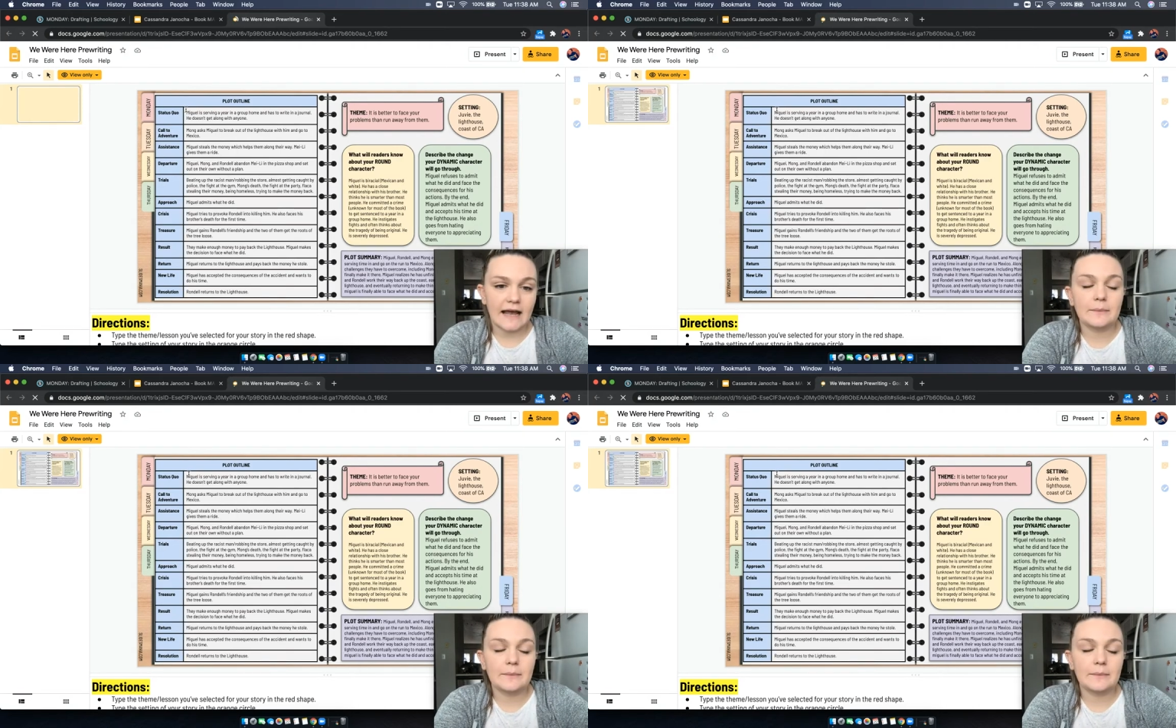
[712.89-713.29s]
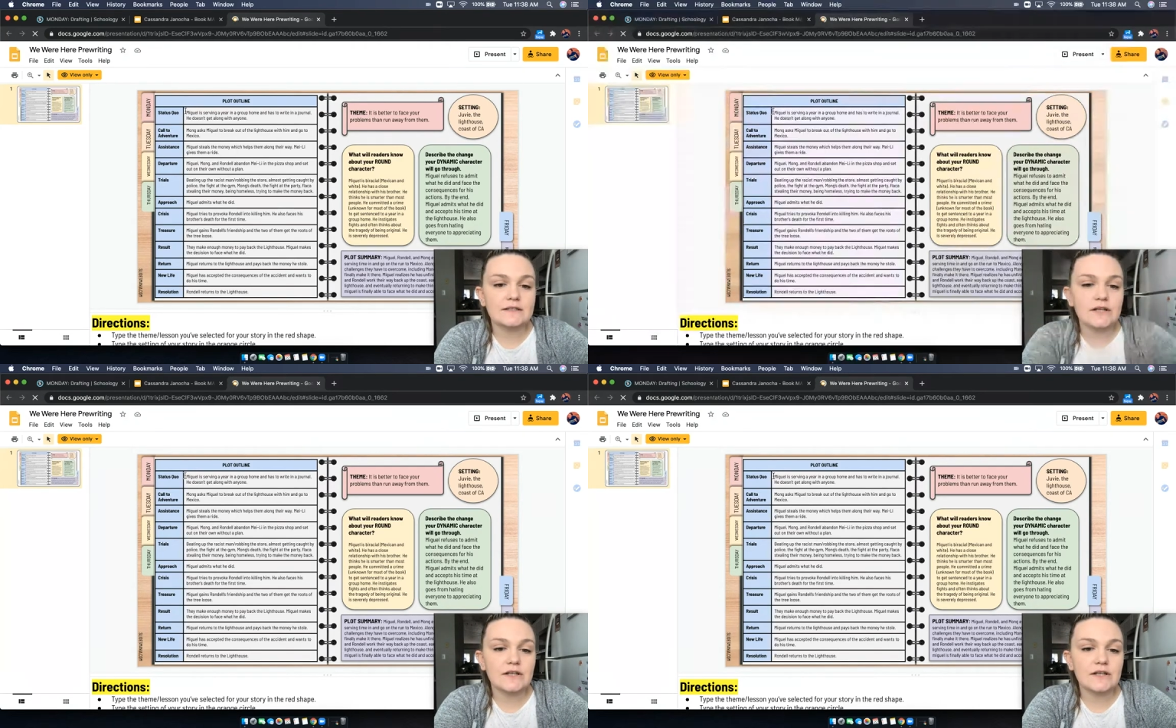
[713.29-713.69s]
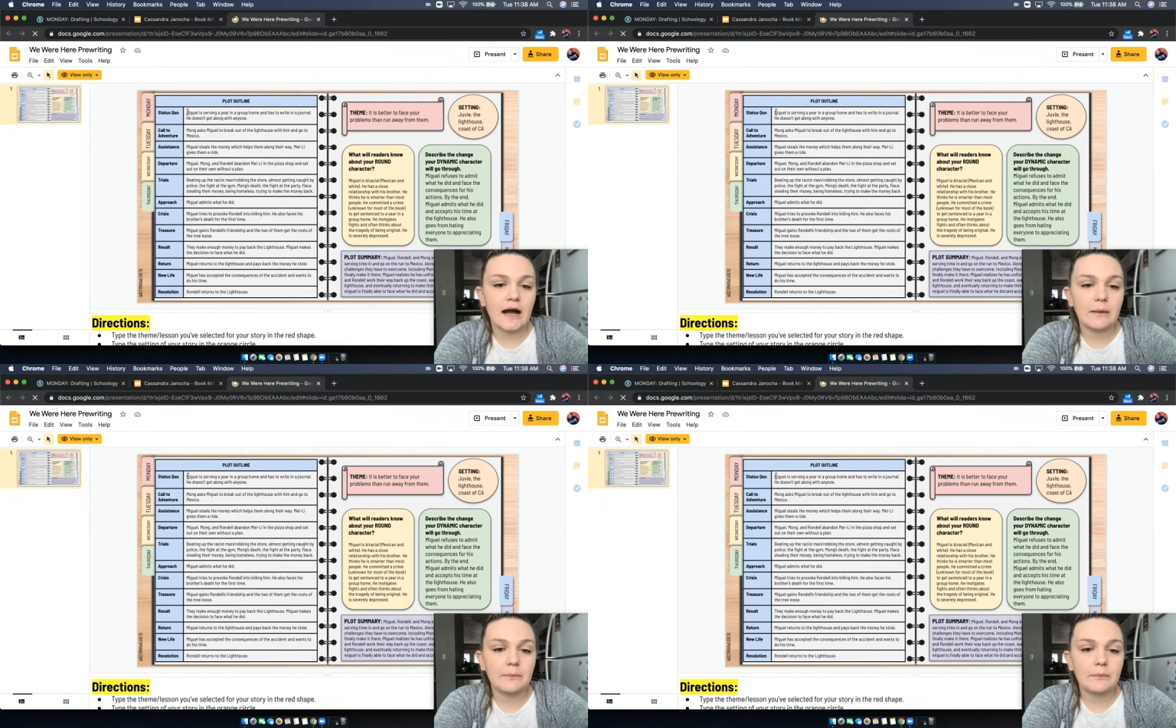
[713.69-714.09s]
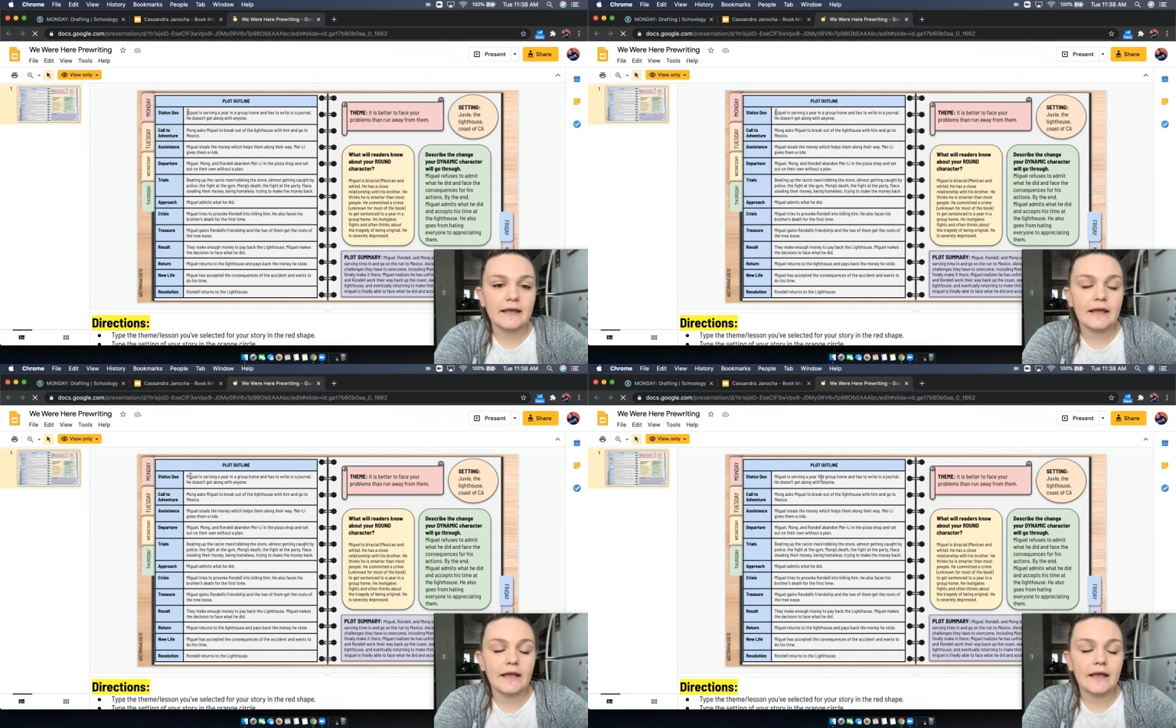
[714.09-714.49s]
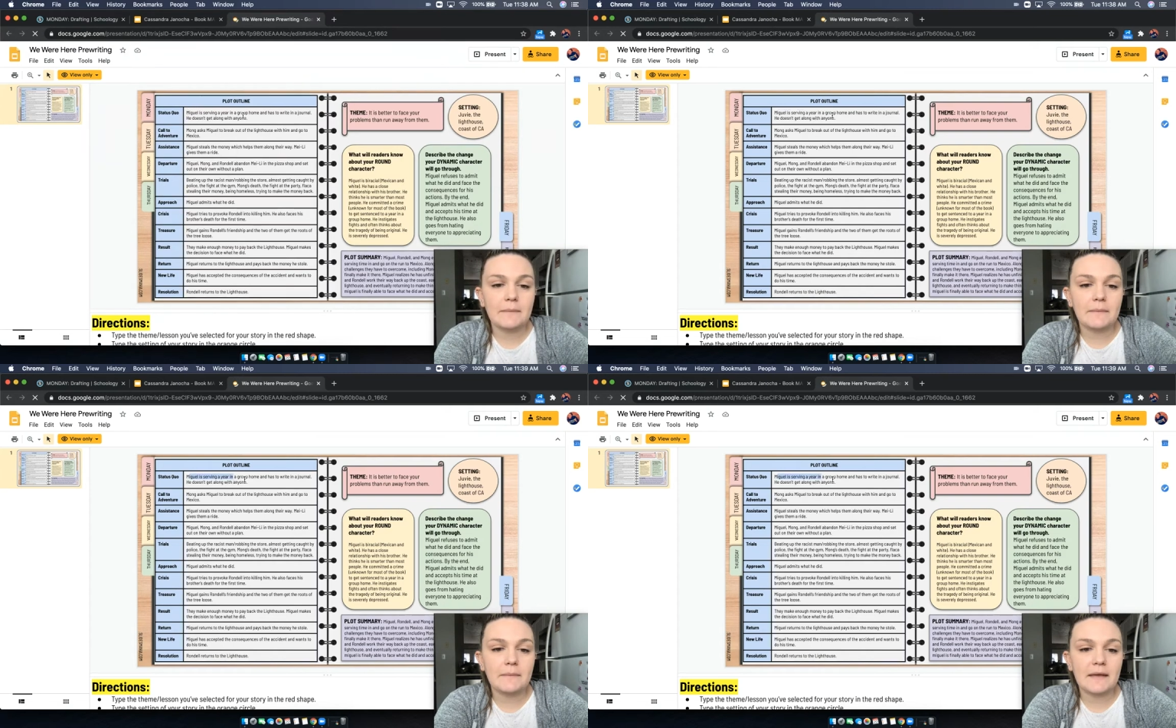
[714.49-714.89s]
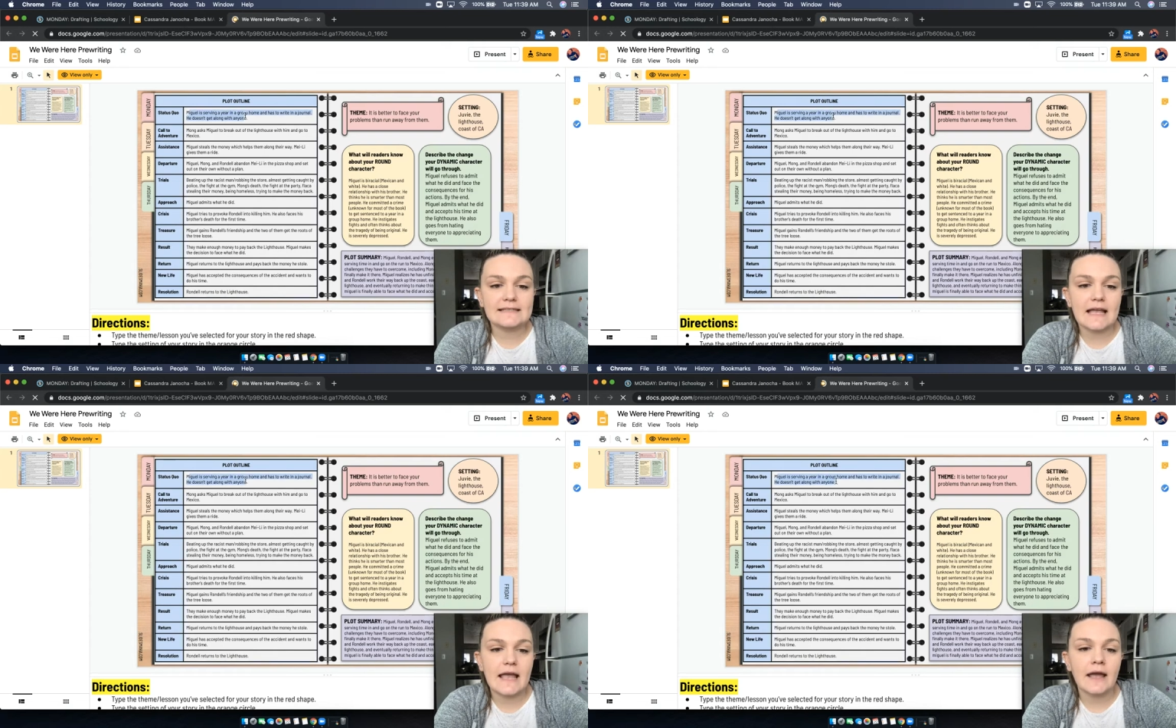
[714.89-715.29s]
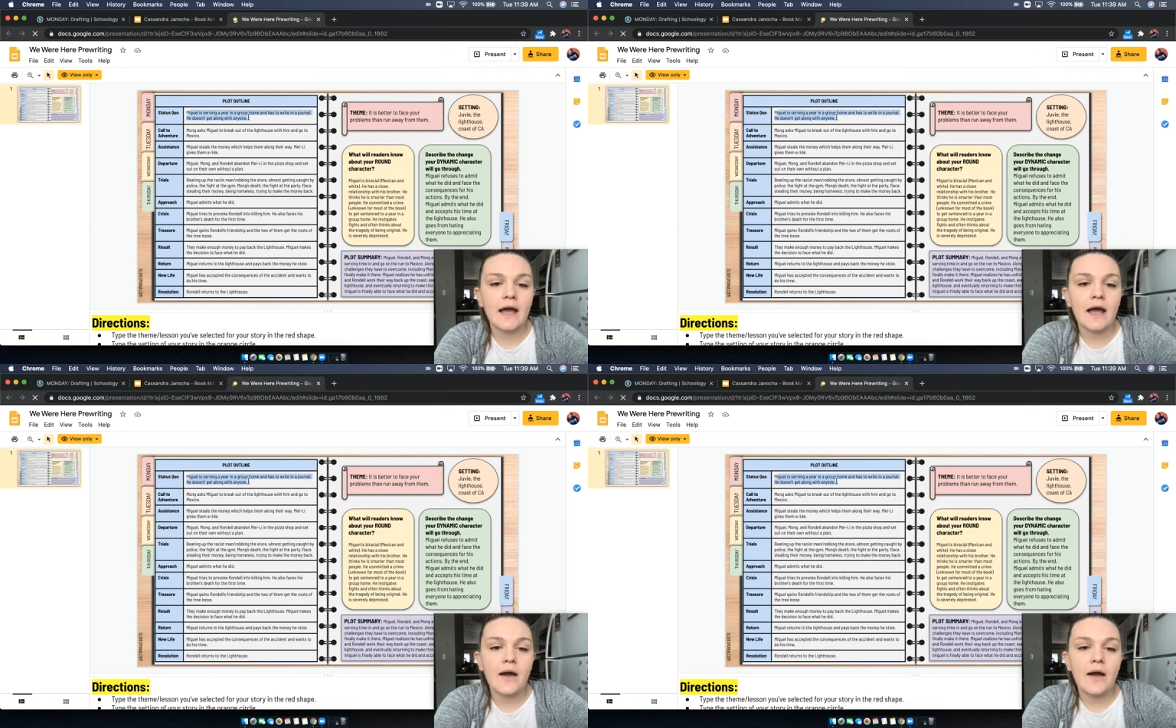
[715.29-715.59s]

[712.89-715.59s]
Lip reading: and I'm going to start copying and pasting